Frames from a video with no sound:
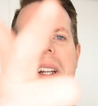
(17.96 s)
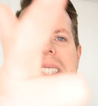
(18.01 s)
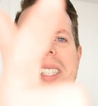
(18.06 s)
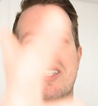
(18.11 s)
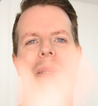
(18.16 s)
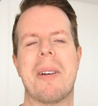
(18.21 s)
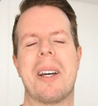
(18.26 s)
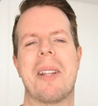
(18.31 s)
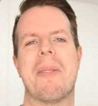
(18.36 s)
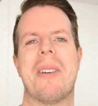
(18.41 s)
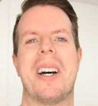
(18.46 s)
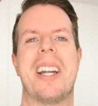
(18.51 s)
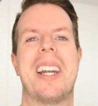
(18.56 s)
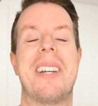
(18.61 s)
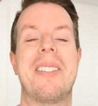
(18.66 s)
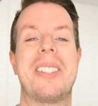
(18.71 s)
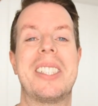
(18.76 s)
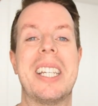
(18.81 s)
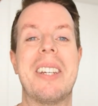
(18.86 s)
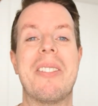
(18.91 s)
to your mother, my
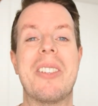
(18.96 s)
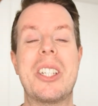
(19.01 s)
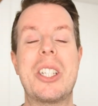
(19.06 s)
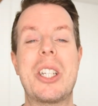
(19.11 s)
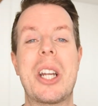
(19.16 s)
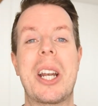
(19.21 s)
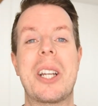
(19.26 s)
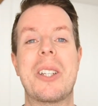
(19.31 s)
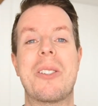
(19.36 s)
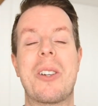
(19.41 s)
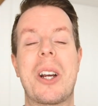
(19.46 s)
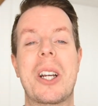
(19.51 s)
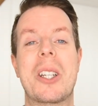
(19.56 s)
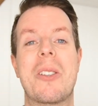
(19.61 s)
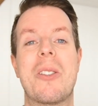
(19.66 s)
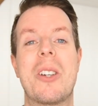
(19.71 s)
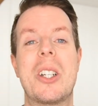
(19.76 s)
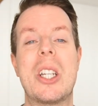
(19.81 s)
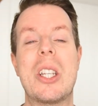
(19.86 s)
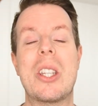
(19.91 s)
name's Steve, this channel is Frags
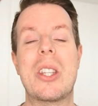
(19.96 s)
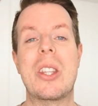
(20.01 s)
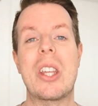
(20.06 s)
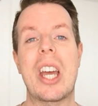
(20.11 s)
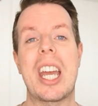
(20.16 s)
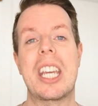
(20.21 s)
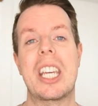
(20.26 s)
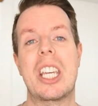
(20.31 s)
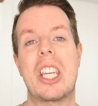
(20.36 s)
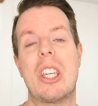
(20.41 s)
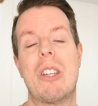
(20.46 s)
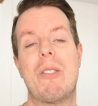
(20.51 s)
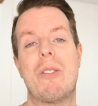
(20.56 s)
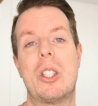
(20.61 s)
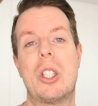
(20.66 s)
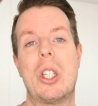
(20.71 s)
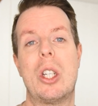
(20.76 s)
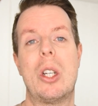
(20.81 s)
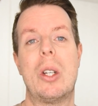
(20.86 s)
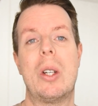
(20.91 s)
to Riches. Thank you for
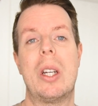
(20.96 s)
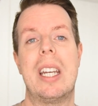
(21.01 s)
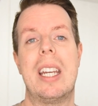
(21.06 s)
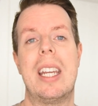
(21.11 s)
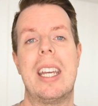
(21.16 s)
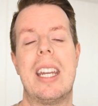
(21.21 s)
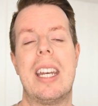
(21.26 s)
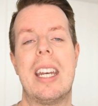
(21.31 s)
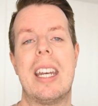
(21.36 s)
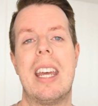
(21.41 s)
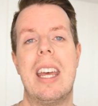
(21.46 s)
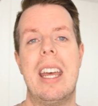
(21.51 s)
tuning in.